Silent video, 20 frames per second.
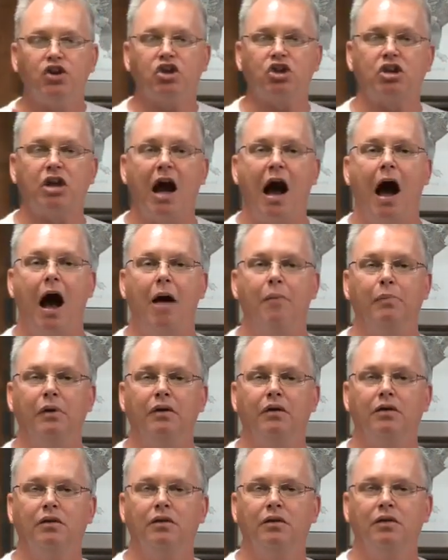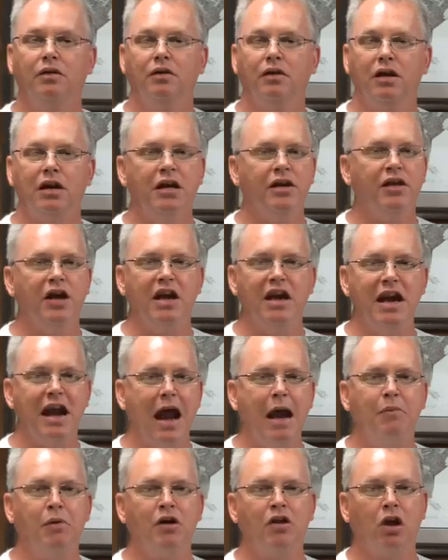stop in the
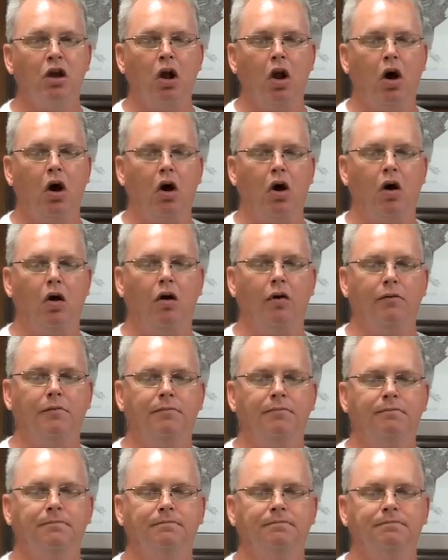name of the law.